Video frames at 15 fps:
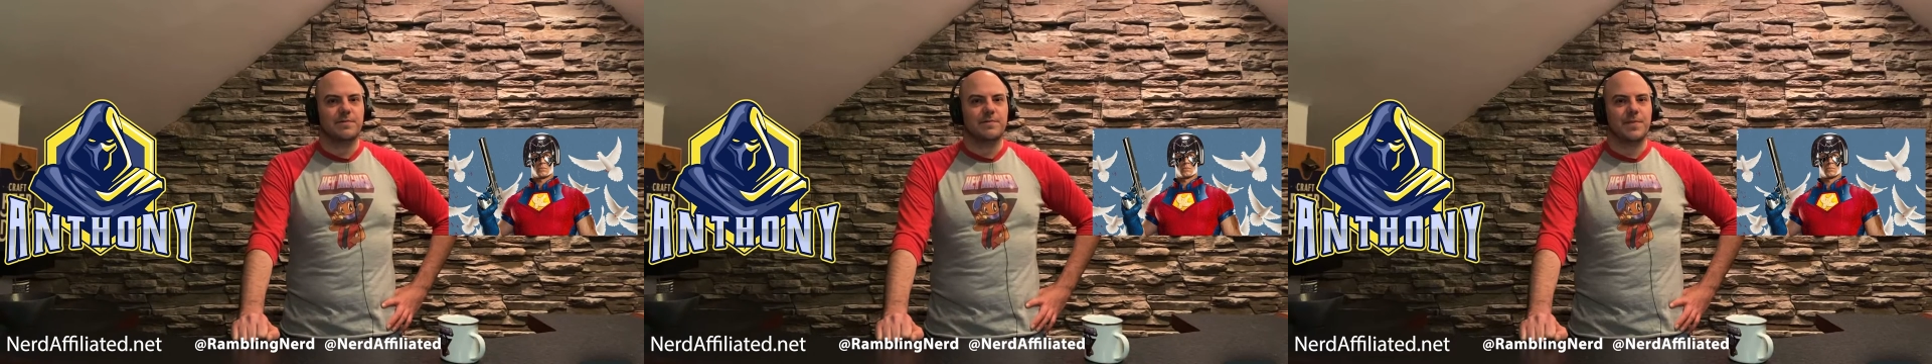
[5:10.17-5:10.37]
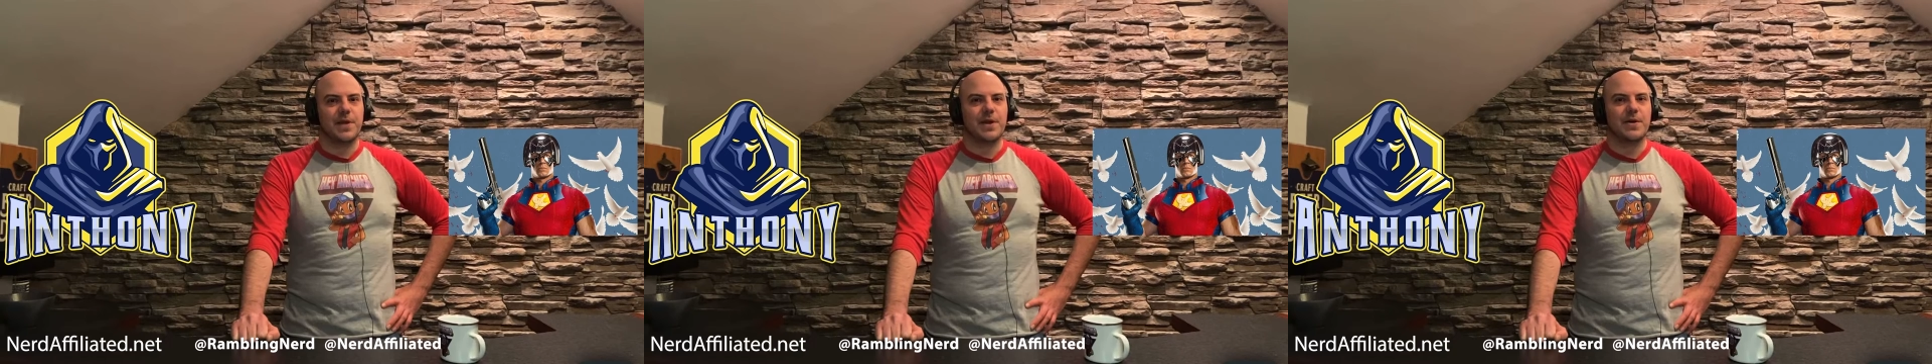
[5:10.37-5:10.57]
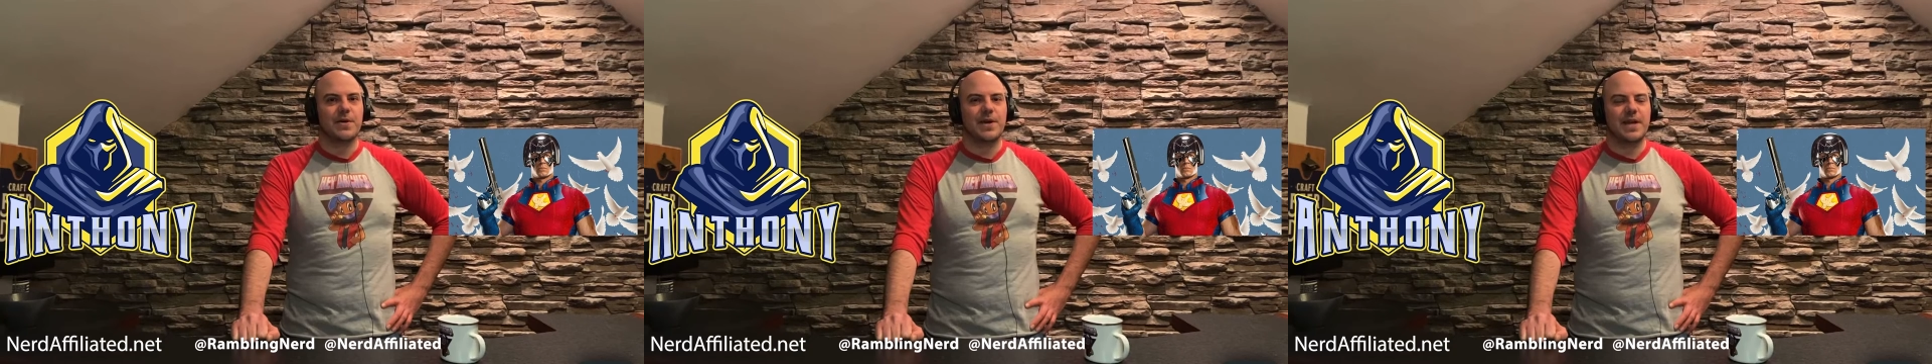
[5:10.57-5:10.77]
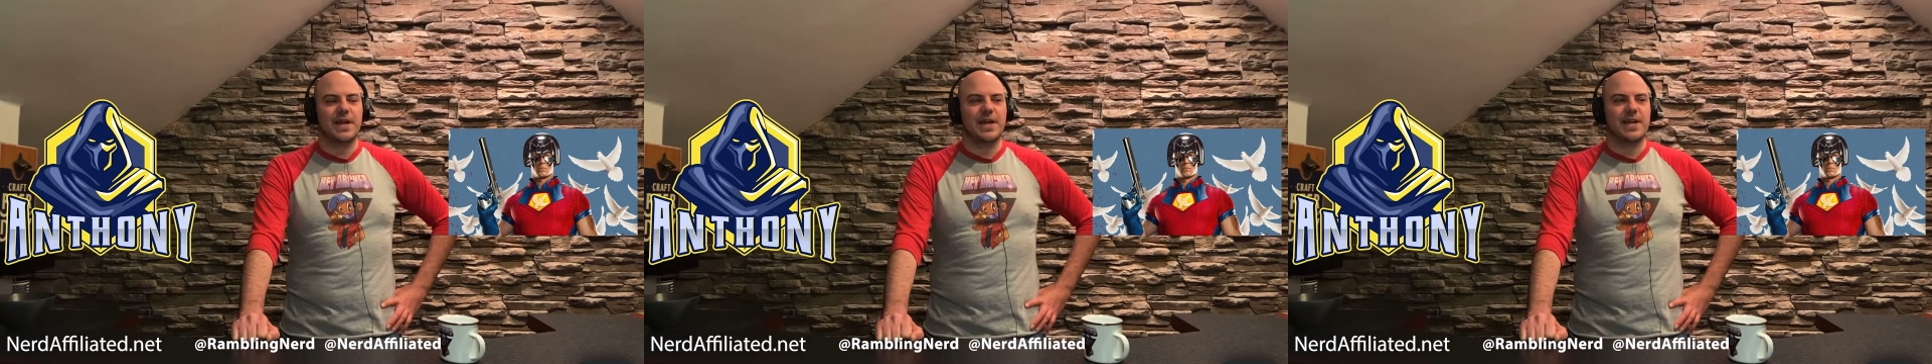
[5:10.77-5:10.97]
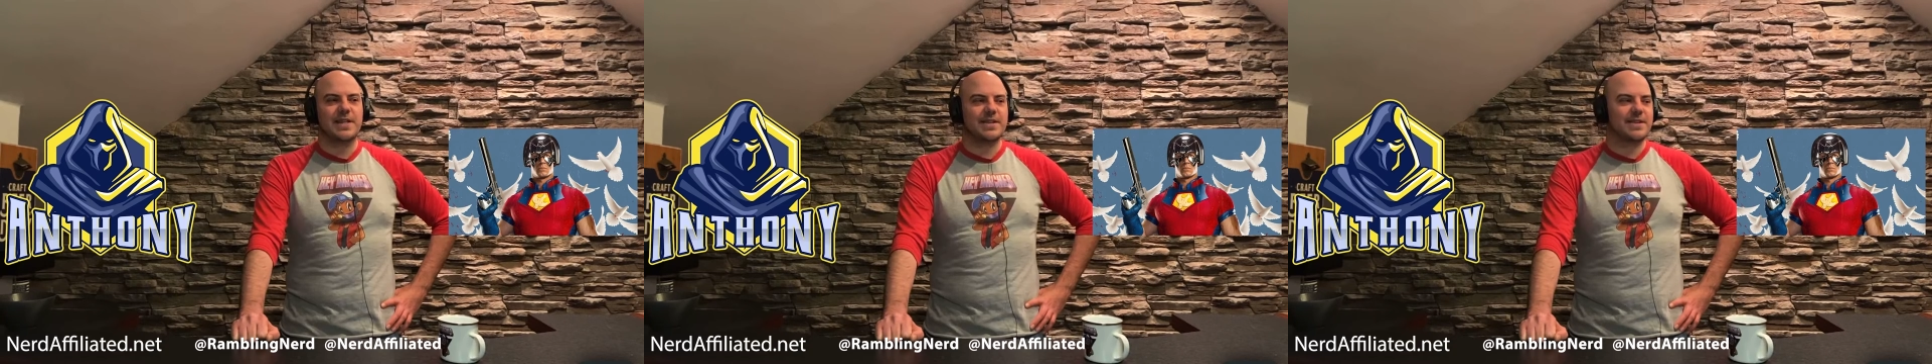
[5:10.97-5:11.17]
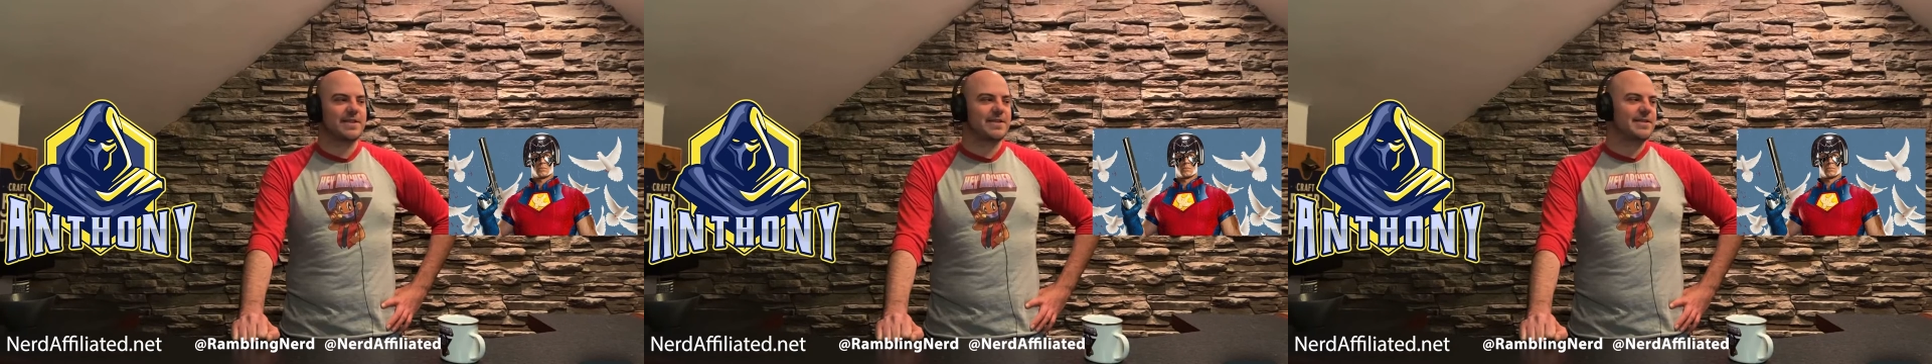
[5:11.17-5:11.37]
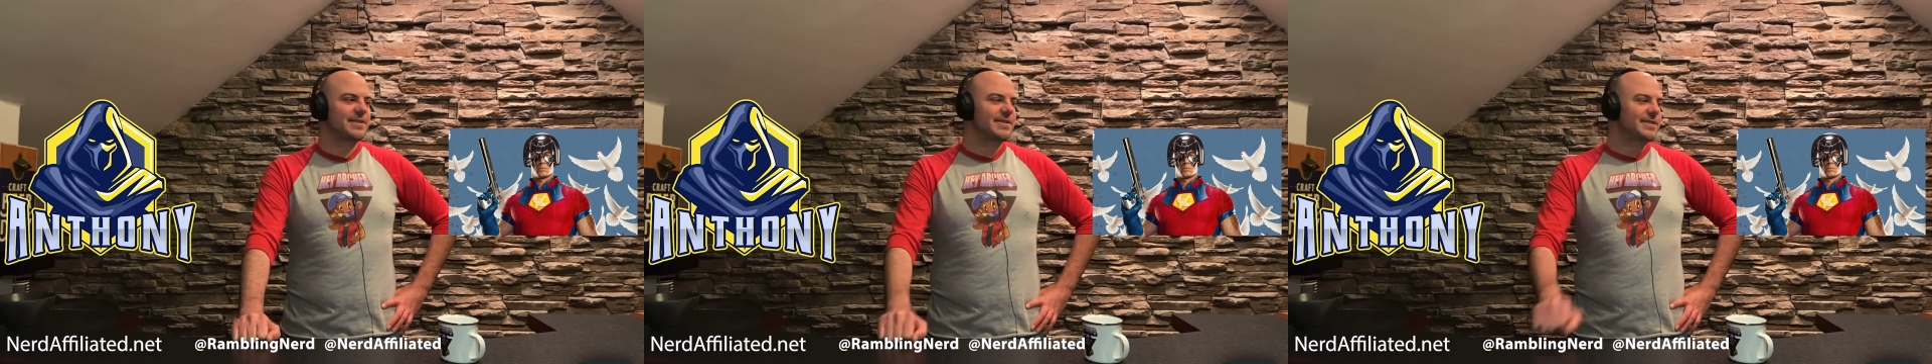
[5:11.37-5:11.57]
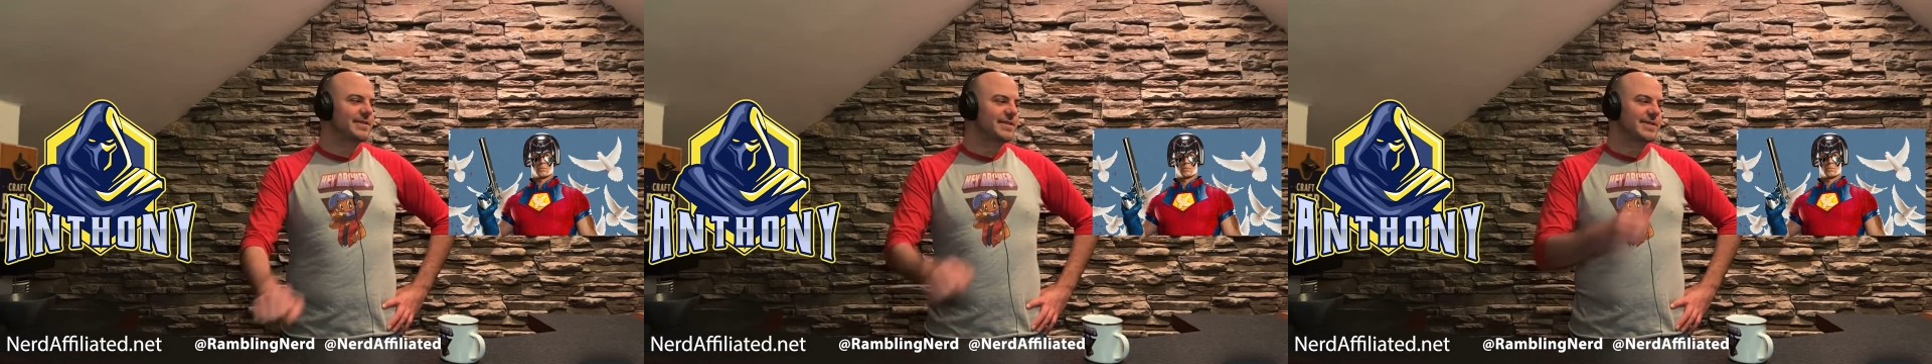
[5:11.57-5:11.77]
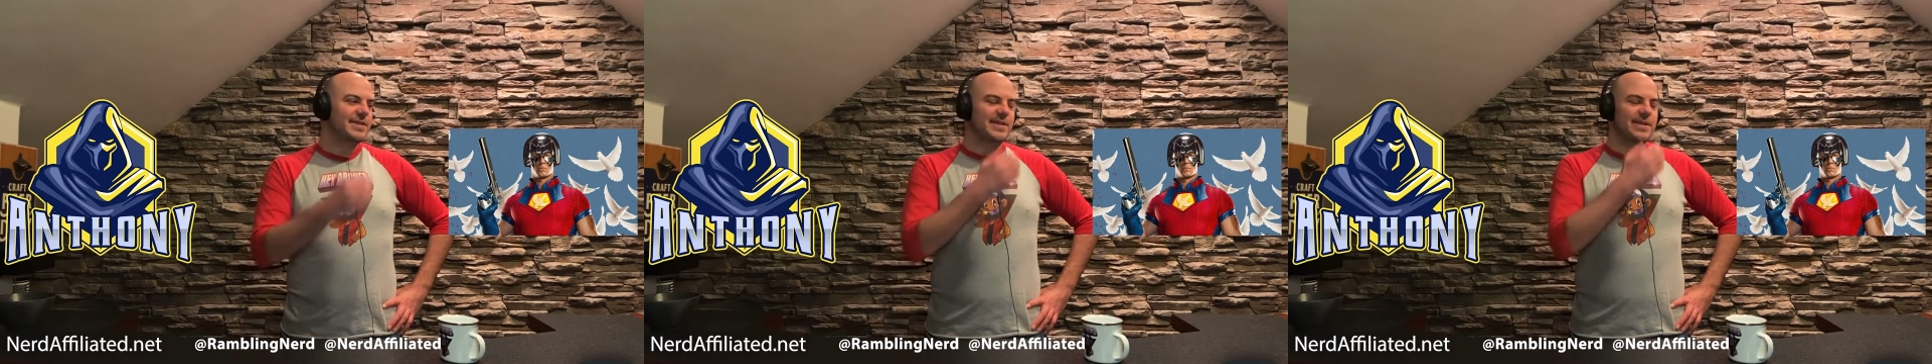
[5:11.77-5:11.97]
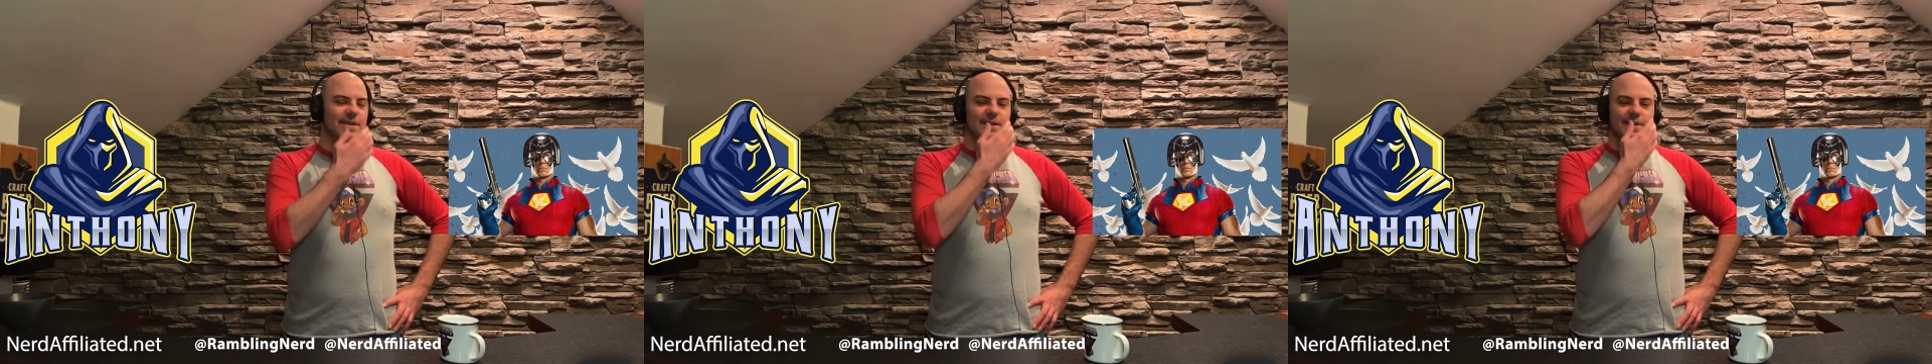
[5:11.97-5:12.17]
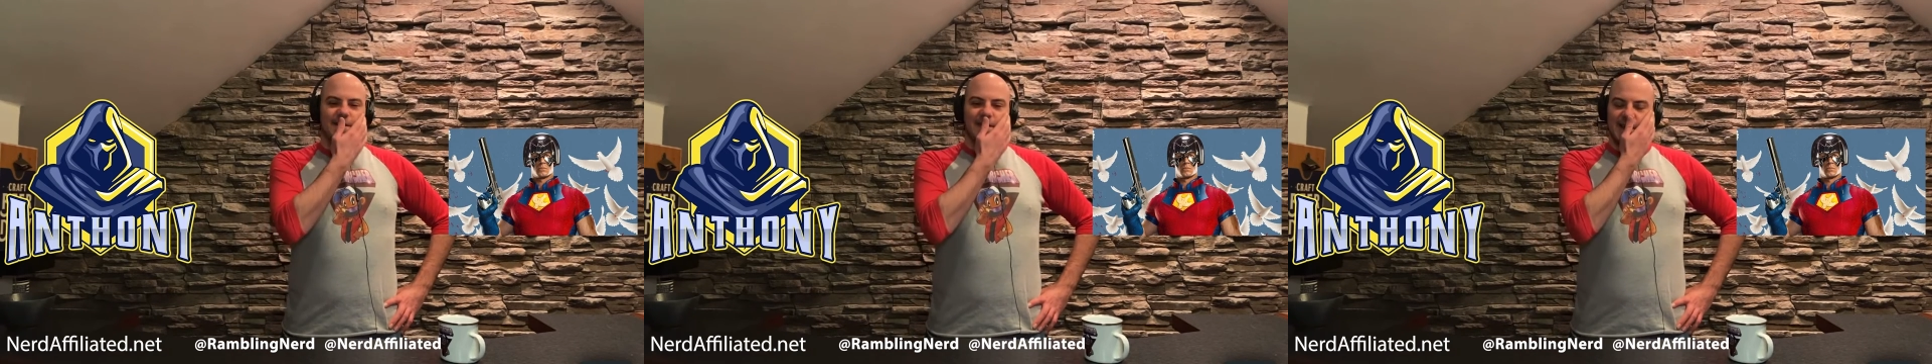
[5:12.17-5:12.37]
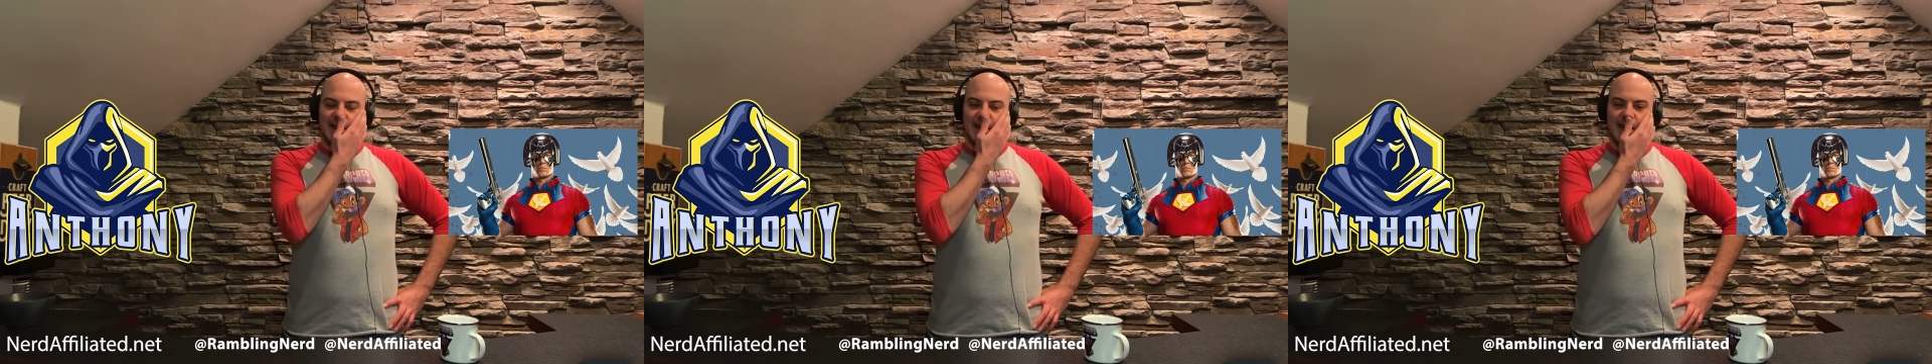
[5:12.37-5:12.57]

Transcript: You know, it, it's it,